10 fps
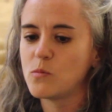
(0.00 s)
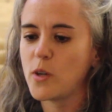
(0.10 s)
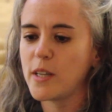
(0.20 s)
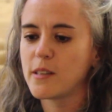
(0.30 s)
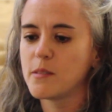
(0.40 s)

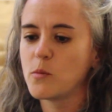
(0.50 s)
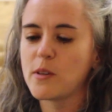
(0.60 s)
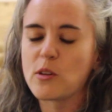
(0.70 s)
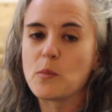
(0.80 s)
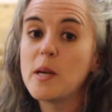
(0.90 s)

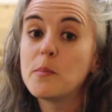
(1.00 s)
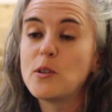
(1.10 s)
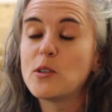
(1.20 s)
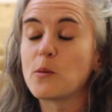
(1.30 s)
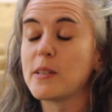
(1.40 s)
with other
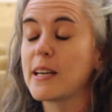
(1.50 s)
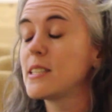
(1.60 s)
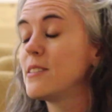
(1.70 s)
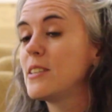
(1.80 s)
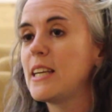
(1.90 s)
people, or with
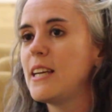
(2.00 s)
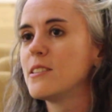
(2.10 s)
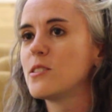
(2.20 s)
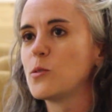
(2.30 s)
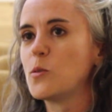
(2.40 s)

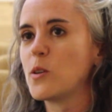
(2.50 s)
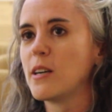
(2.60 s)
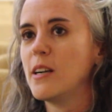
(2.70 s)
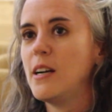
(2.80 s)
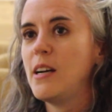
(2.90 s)
activities, or